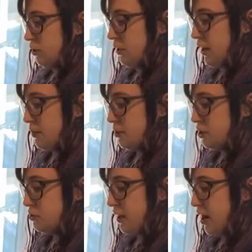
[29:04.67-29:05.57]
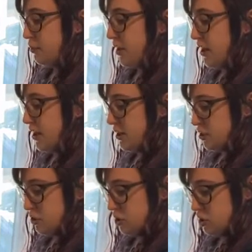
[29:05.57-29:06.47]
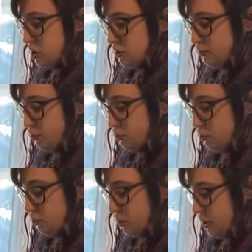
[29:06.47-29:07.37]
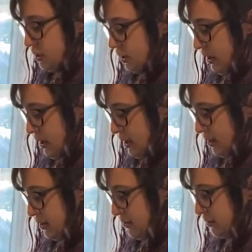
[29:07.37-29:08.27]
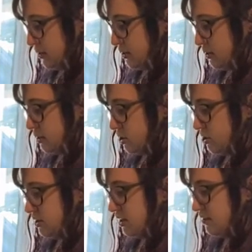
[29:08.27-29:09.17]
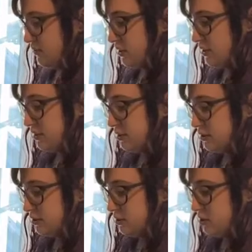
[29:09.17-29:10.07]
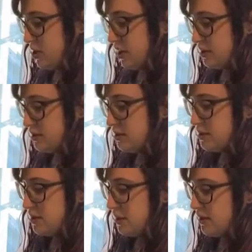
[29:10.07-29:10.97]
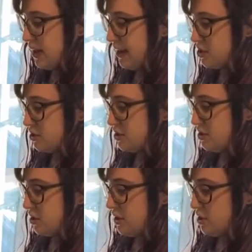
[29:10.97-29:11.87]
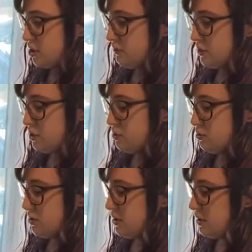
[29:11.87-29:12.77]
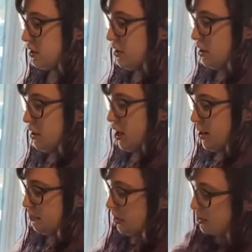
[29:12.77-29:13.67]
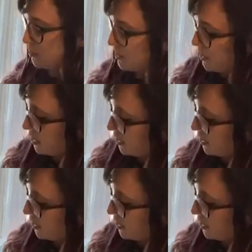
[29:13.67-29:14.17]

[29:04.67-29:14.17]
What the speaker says: Okay, I'm gonna grab a spoon and just give a little taste. It is actually starting to reduce. Can you see the